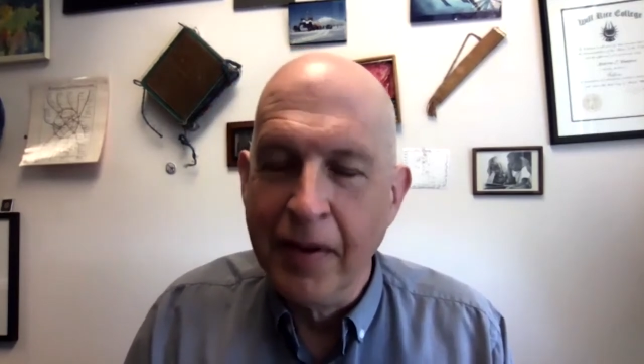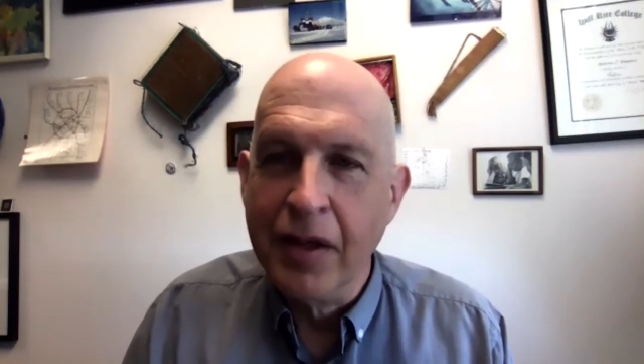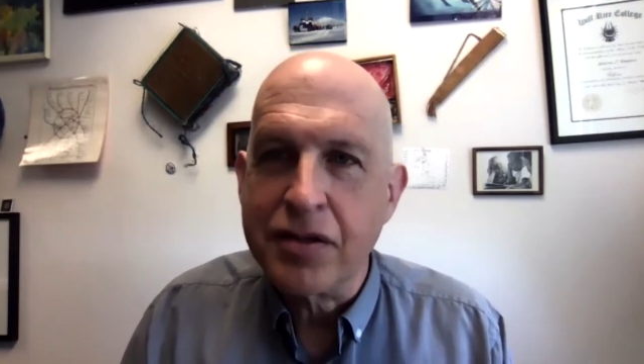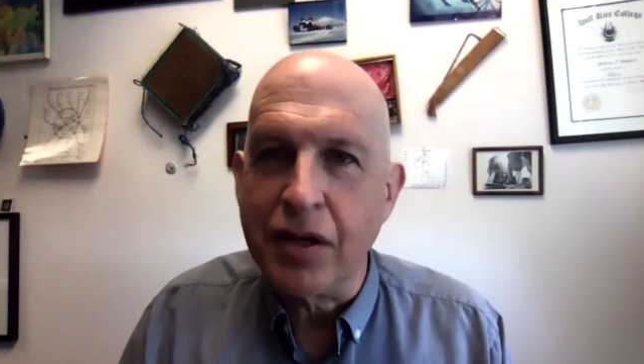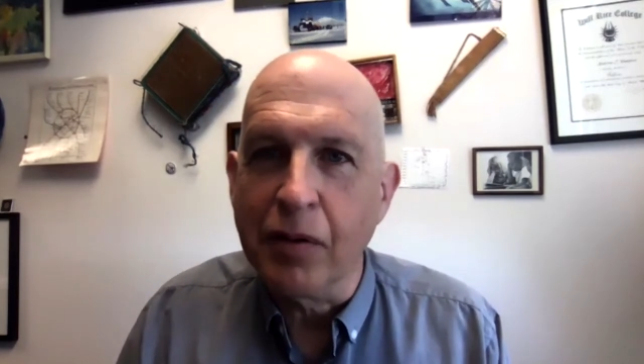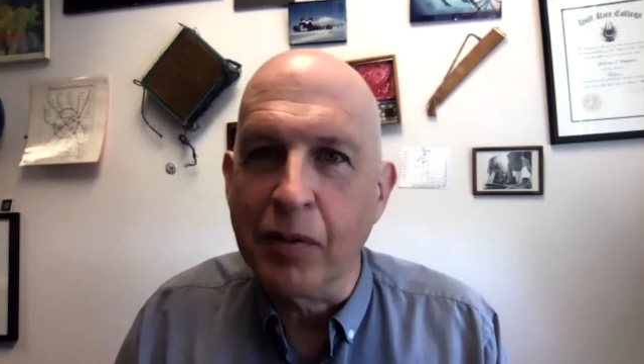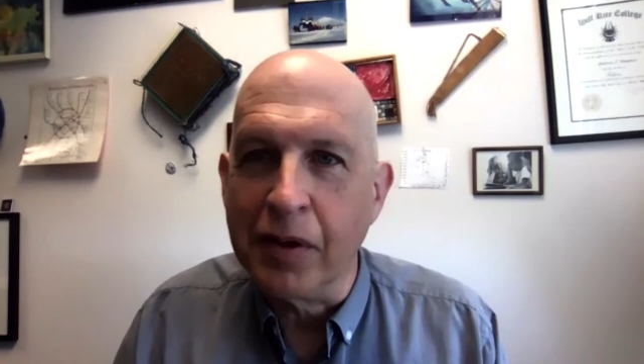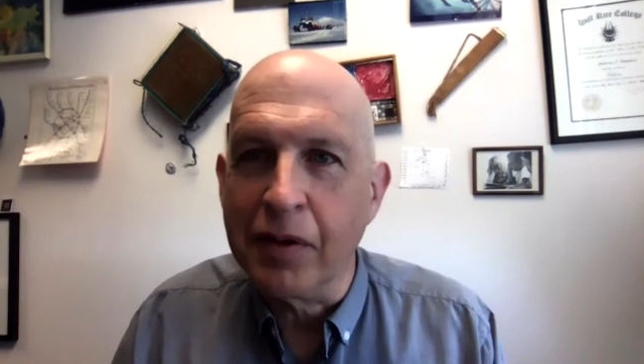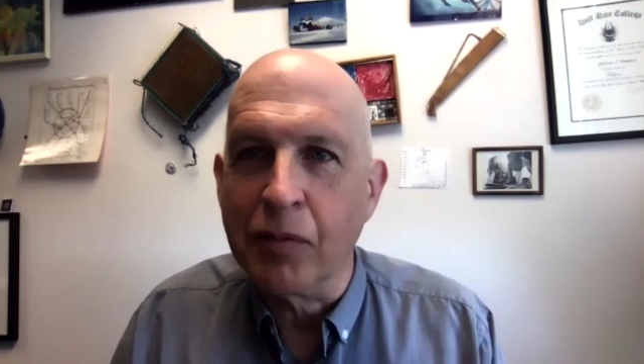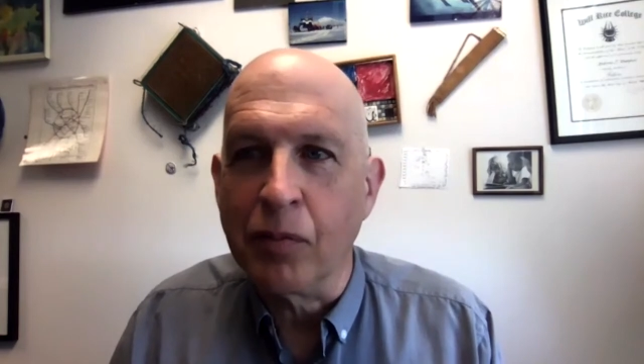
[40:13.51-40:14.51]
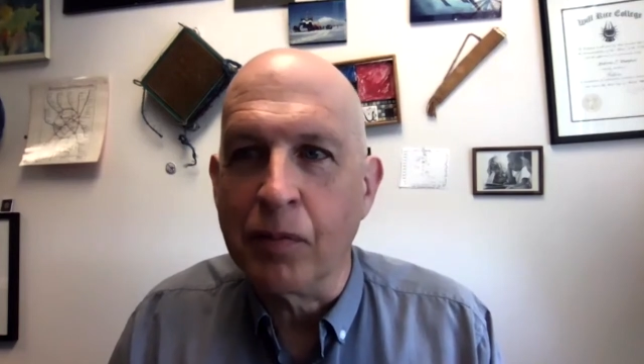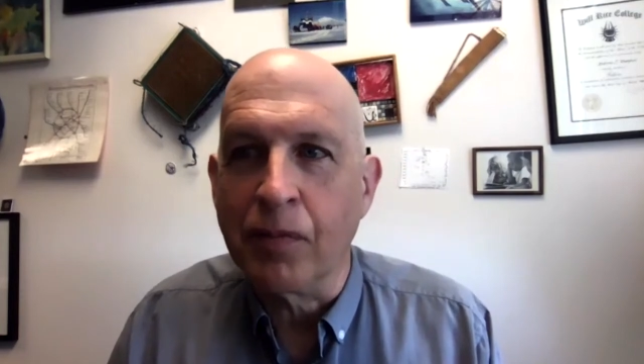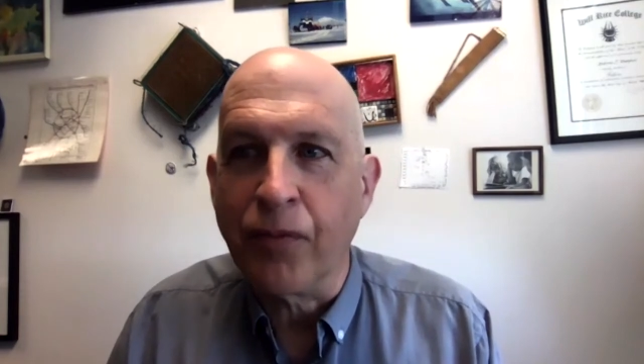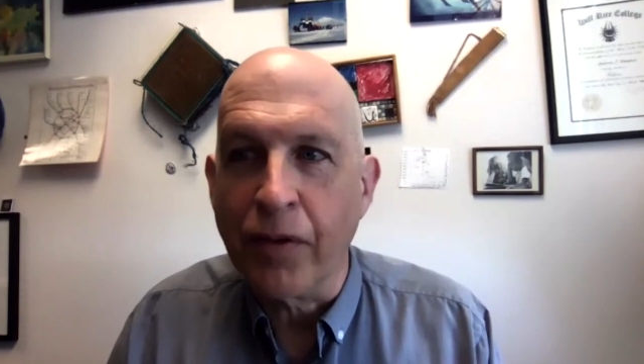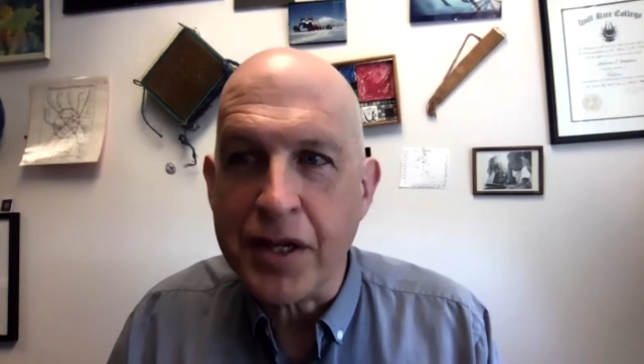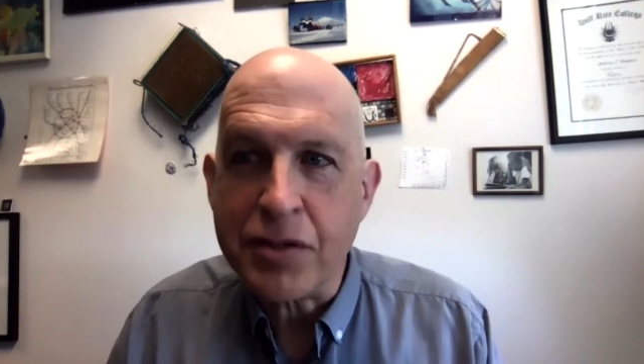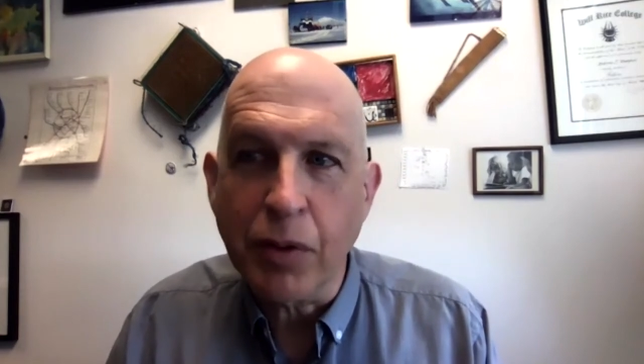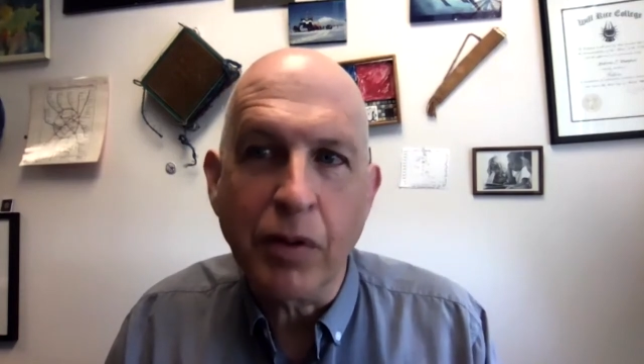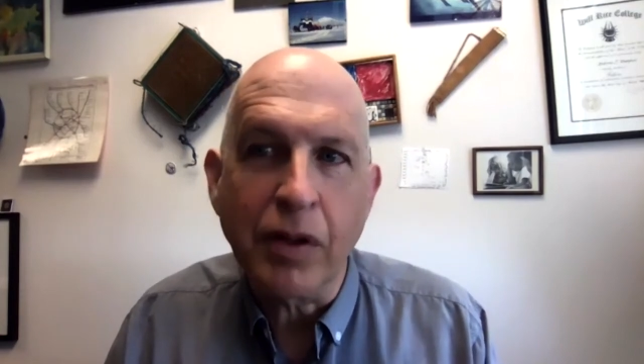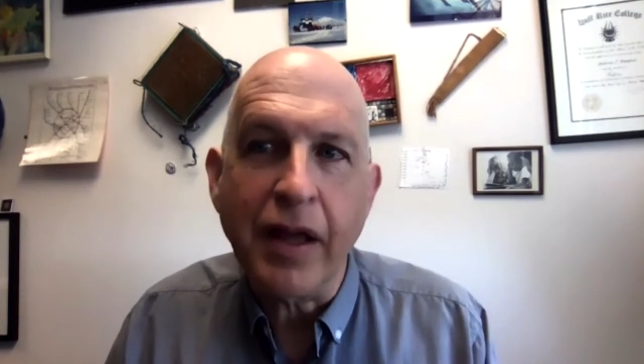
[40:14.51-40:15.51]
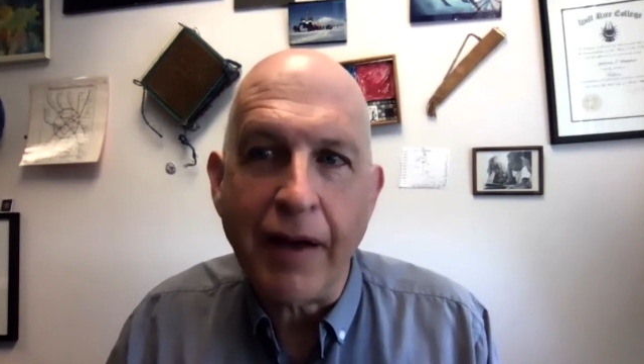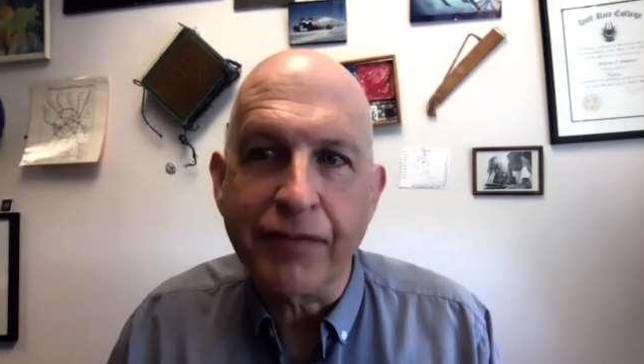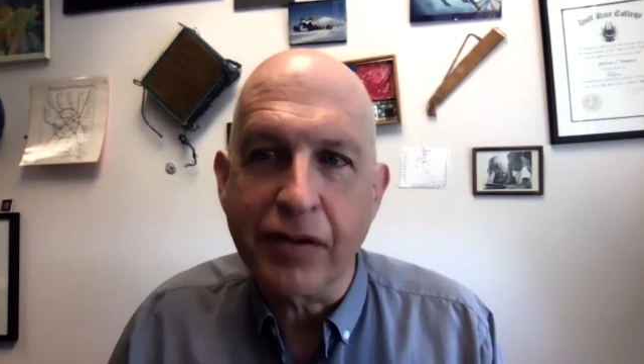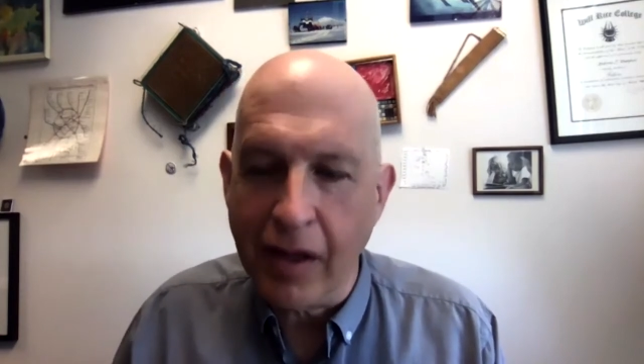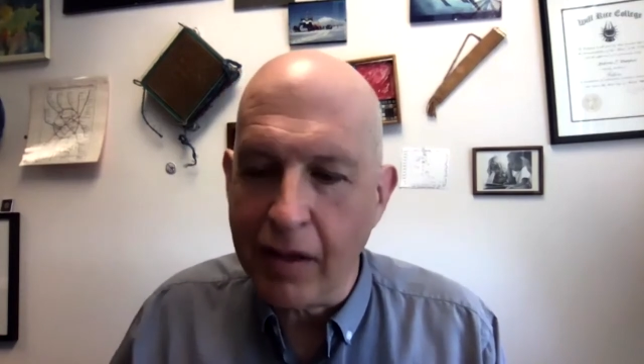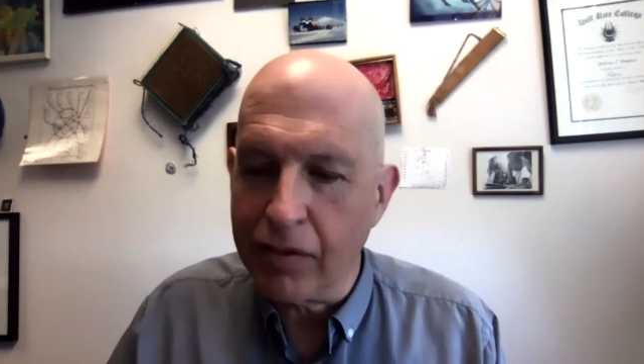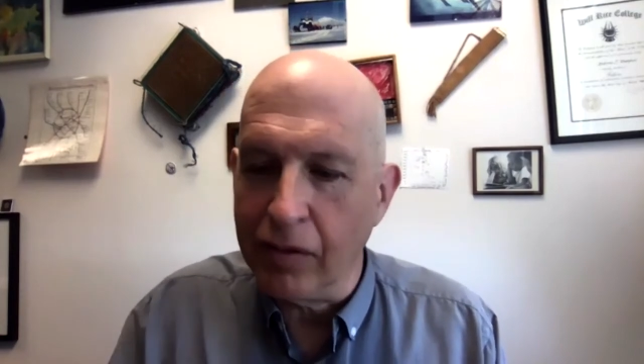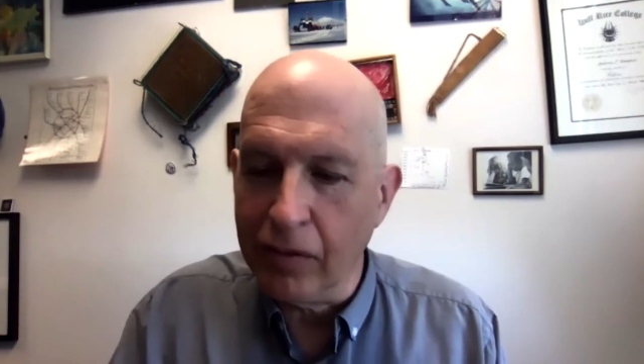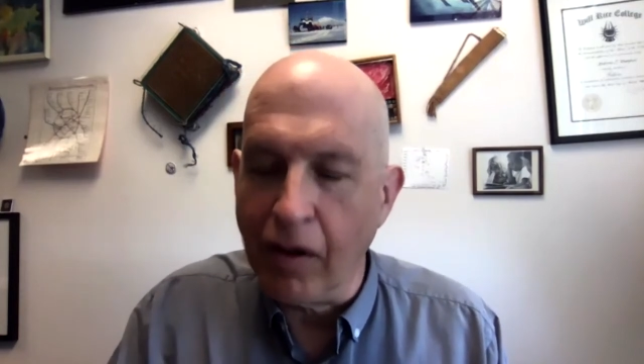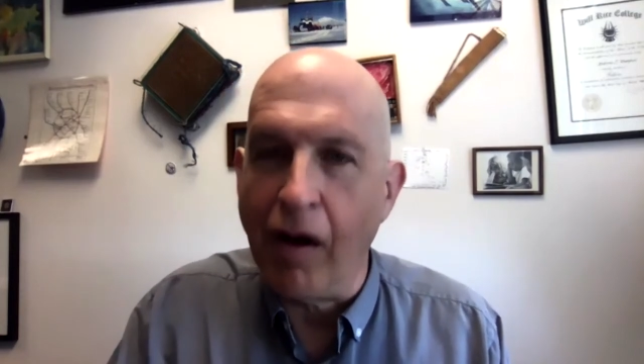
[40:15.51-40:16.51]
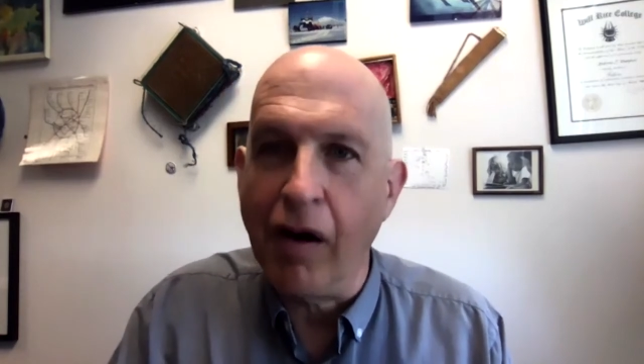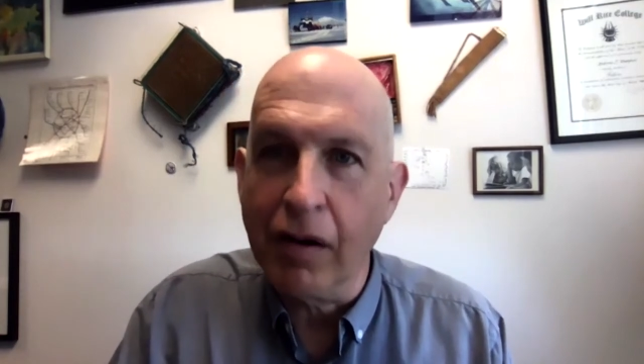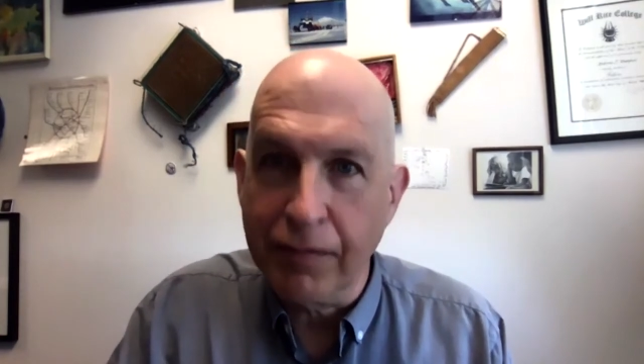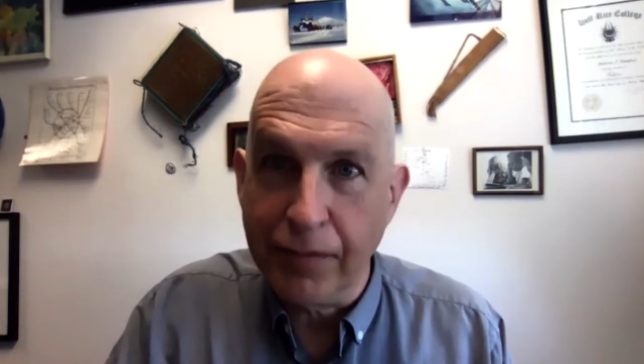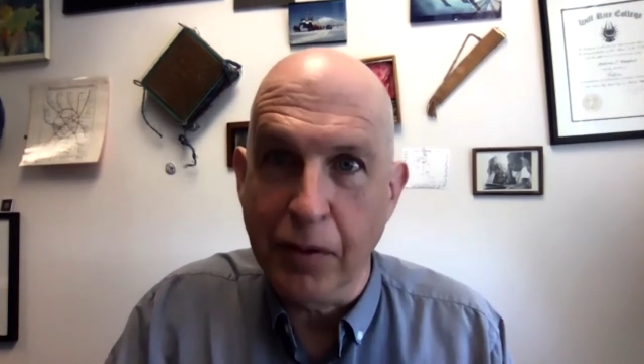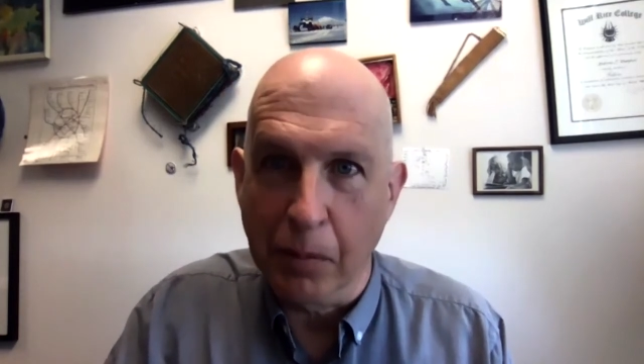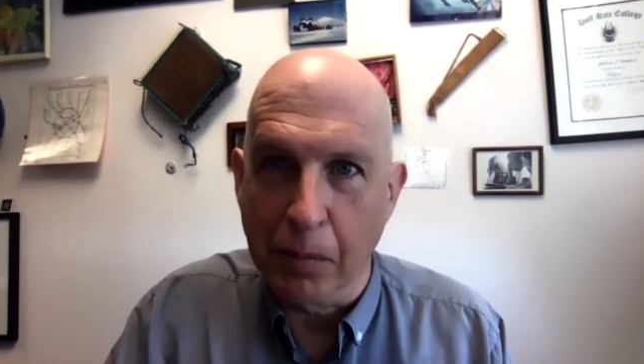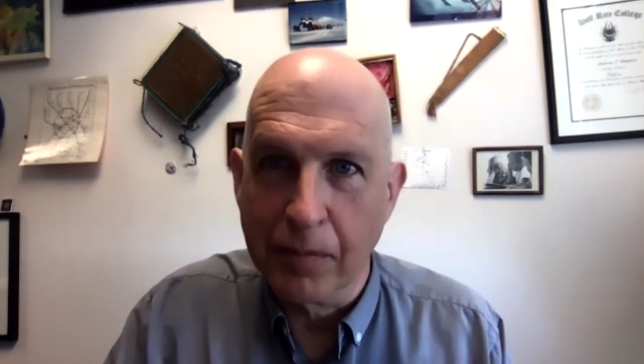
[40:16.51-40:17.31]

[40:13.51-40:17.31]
So for this, we really have to take the long view.